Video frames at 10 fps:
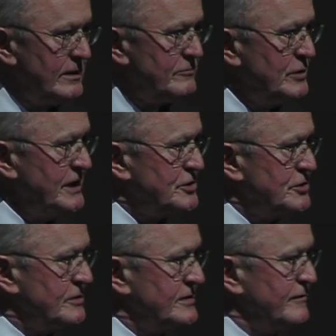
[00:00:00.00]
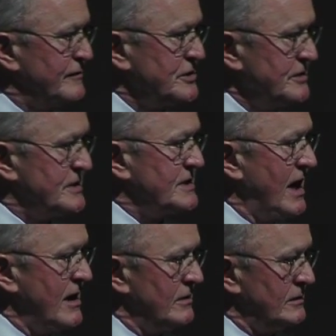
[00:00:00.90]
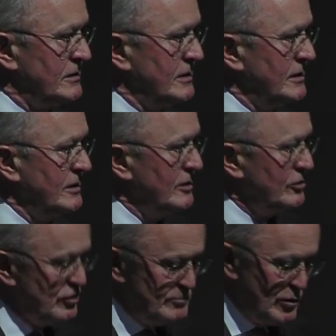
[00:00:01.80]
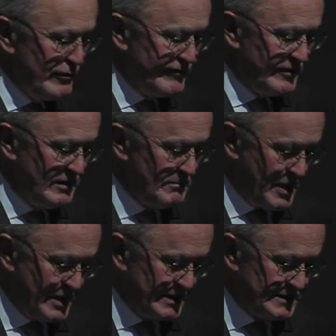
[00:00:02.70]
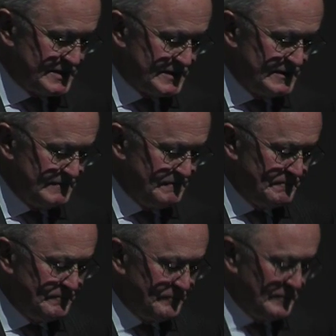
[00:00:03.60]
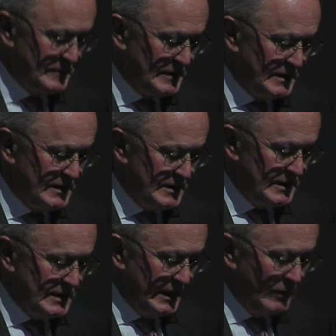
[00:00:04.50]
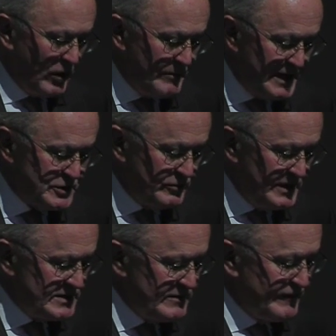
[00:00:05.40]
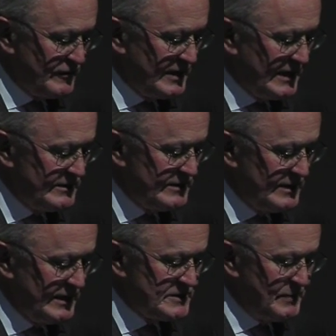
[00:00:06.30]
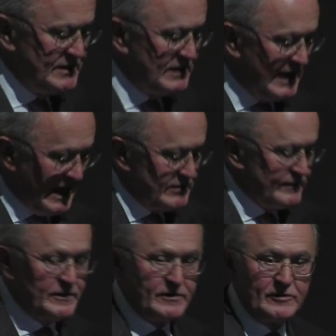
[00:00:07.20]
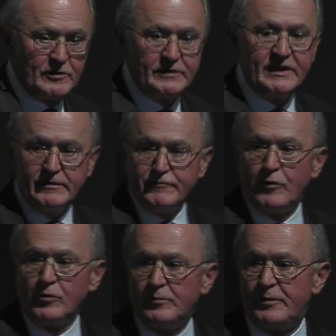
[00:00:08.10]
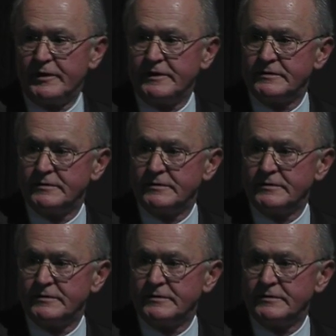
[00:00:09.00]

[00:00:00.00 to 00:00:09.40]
had reached sufficient scale to move markets. And one major reason for that has been the lack of an authoritative focal point,